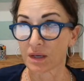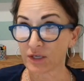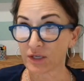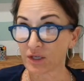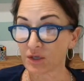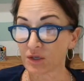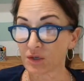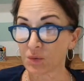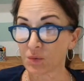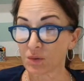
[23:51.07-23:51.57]

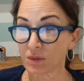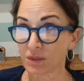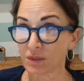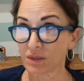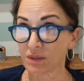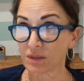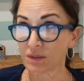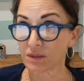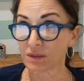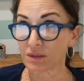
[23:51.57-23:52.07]
know,
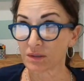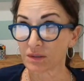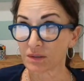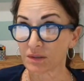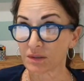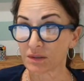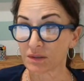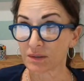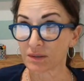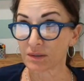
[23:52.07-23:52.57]

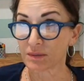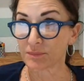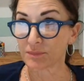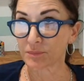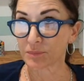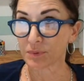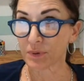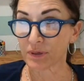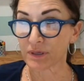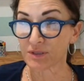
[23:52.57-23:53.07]

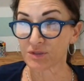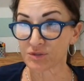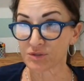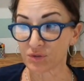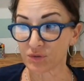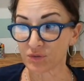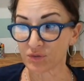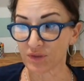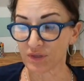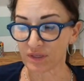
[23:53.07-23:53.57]
probably
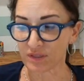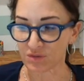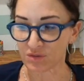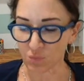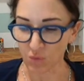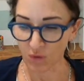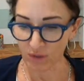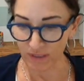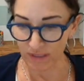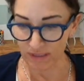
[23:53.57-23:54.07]
two things.
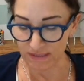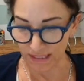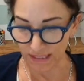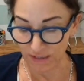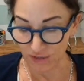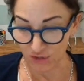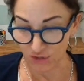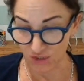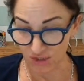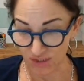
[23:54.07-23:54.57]
One is
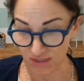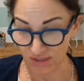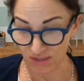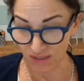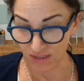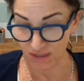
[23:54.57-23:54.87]
it just